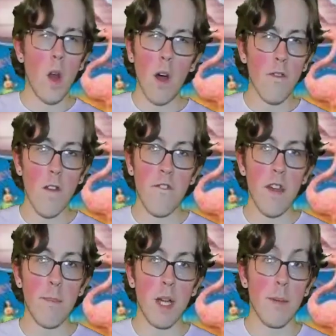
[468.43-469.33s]
and all of their
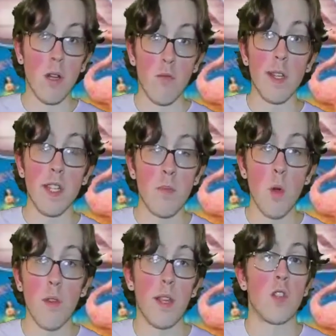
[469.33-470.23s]
feet become like really
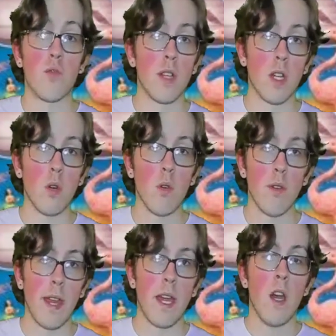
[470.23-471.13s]
smooth, and it's really cool.
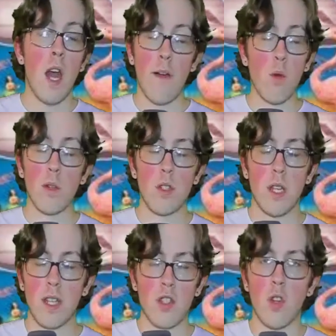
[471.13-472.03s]
And they everyone
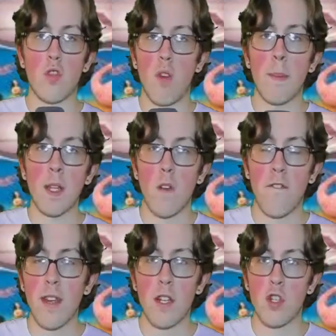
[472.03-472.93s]
like starts rubbing their
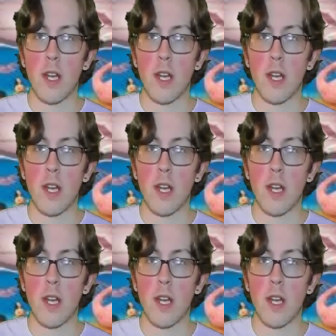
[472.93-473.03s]
feet.